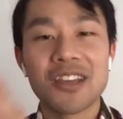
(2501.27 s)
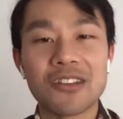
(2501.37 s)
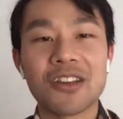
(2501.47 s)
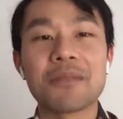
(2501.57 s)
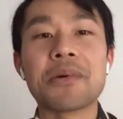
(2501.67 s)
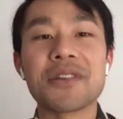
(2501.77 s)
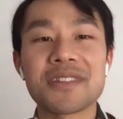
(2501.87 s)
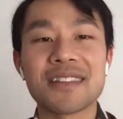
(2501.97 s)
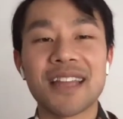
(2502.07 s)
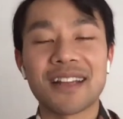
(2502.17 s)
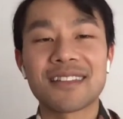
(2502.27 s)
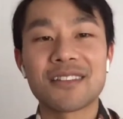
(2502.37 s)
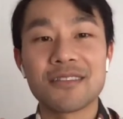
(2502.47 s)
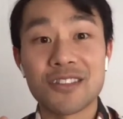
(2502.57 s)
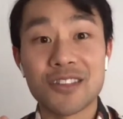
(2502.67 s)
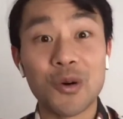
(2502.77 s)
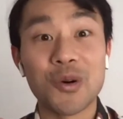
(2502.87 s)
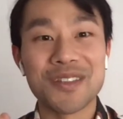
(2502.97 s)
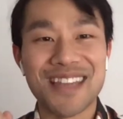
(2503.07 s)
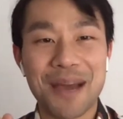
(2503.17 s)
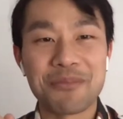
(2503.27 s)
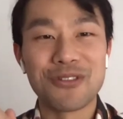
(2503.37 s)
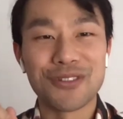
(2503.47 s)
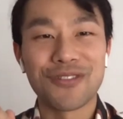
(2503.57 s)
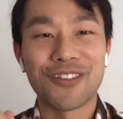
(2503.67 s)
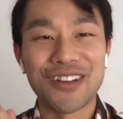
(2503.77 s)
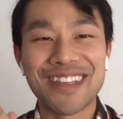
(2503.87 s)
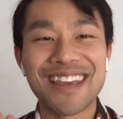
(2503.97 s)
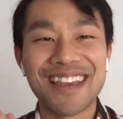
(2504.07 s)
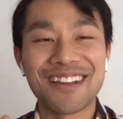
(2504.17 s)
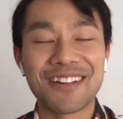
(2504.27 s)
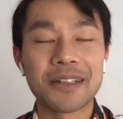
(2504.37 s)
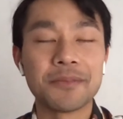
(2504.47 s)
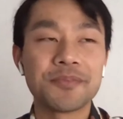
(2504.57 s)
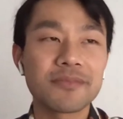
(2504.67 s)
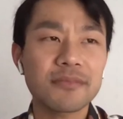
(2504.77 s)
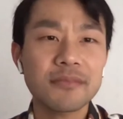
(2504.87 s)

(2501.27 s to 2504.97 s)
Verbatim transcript: you know, the person that stores the apples for a year, and